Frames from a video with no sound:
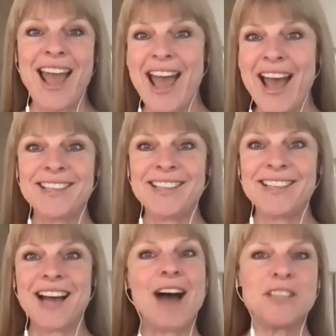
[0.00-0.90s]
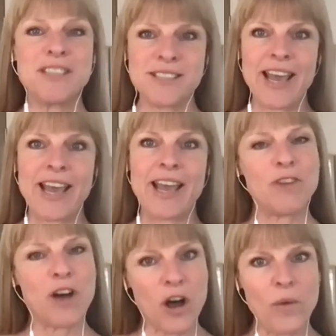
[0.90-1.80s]
And I have to
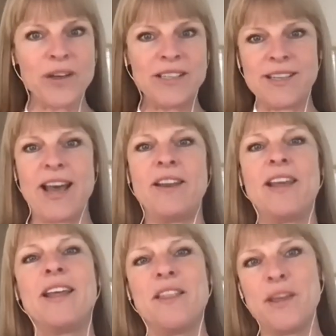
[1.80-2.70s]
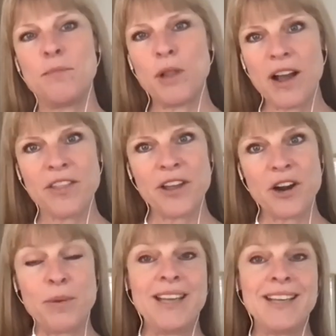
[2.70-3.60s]
say, I've always said that block
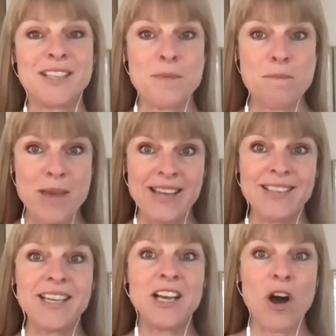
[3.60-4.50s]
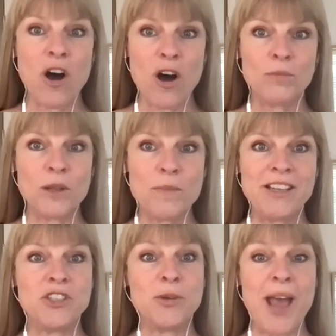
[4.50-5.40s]
therapy is an amazing
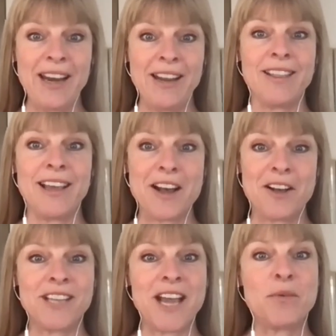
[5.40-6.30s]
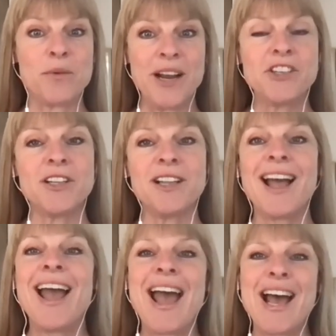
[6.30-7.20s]
complement to anything else. And Rachael
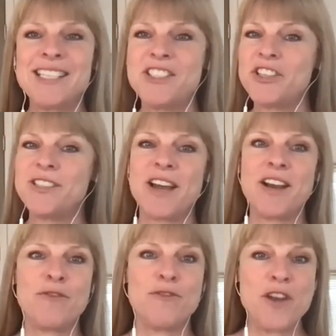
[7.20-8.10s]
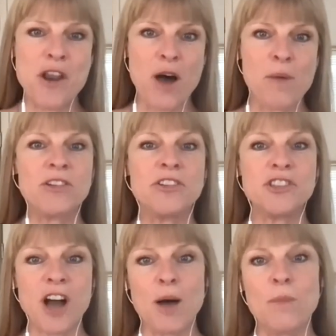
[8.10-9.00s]
has just done a phenomenal
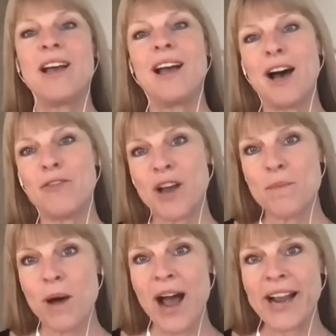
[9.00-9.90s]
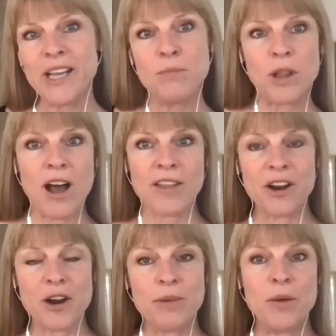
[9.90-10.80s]
job of combining block
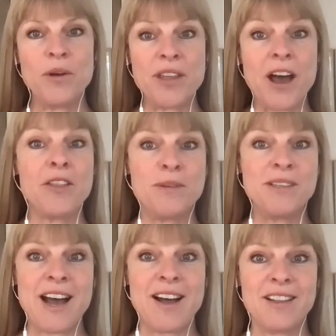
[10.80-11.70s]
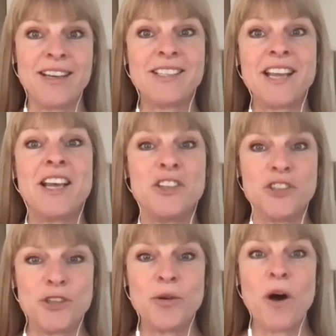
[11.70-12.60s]
therapy with other modalities
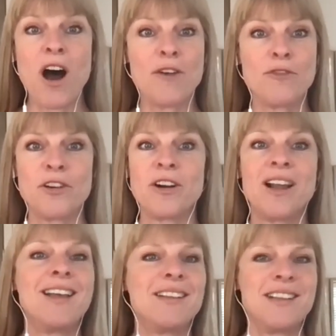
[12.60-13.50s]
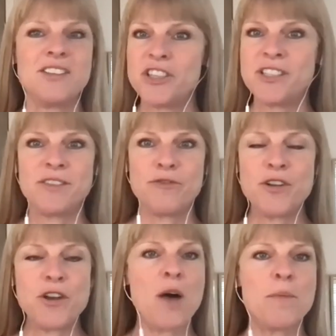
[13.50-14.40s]
to offer just
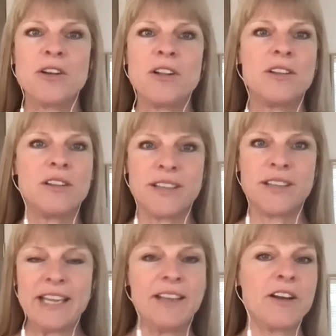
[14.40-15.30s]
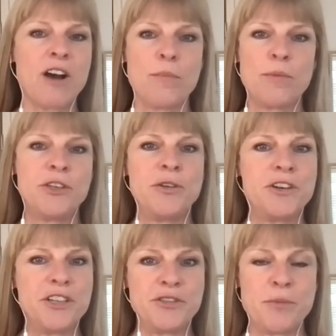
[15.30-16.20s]
phenomenal healing
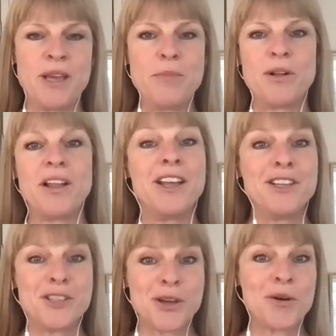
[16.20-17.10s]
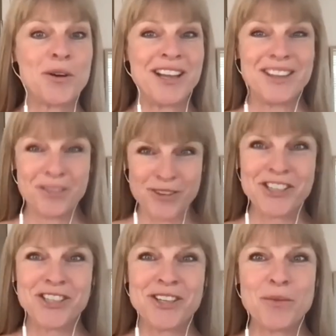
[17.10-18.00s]
opportunities for people. So
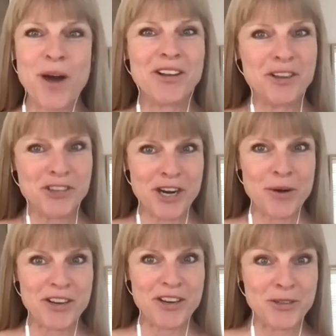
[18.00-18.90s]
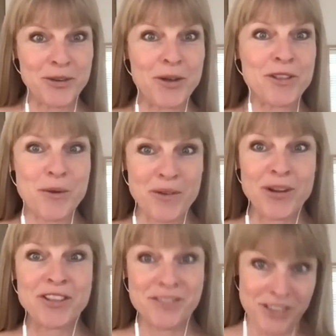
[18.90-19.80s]
Rachael, why don't you share what you're doing
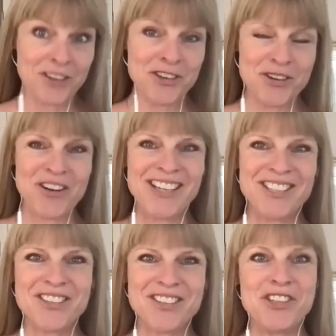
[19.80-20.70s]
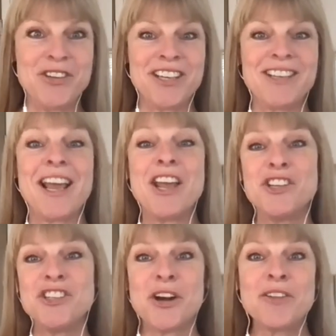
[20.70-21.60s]
with Dr. Gwen so that you can
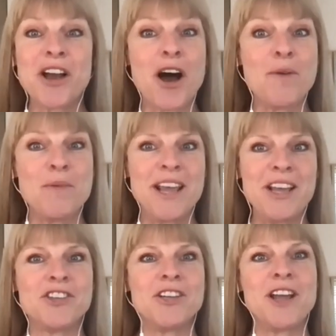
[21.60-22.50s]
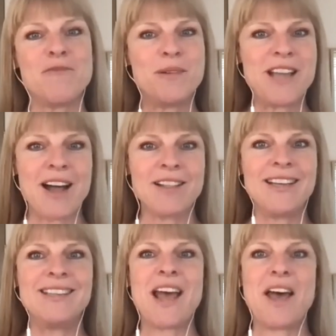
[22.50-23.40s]
share the combination of
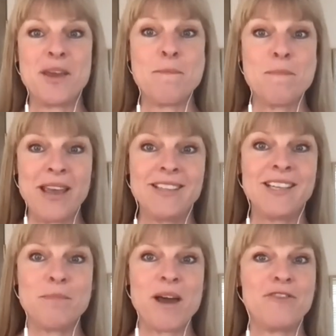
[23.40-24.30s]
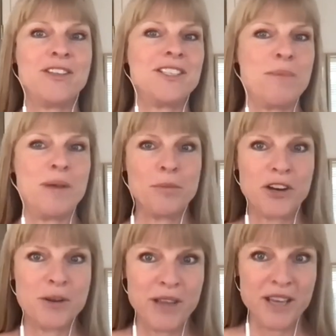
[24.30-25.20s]
modalities and the amazing benefits that people are
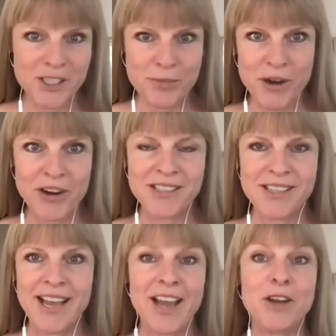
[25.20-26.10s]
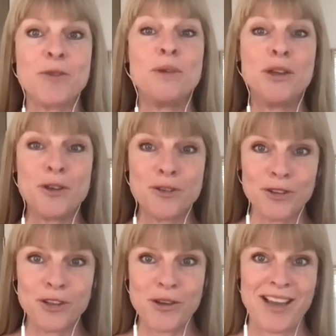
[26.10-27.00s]
going to be experiencing at your
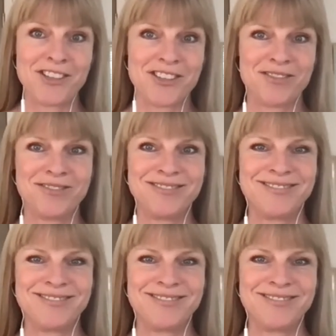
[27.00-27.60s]
beautiful location.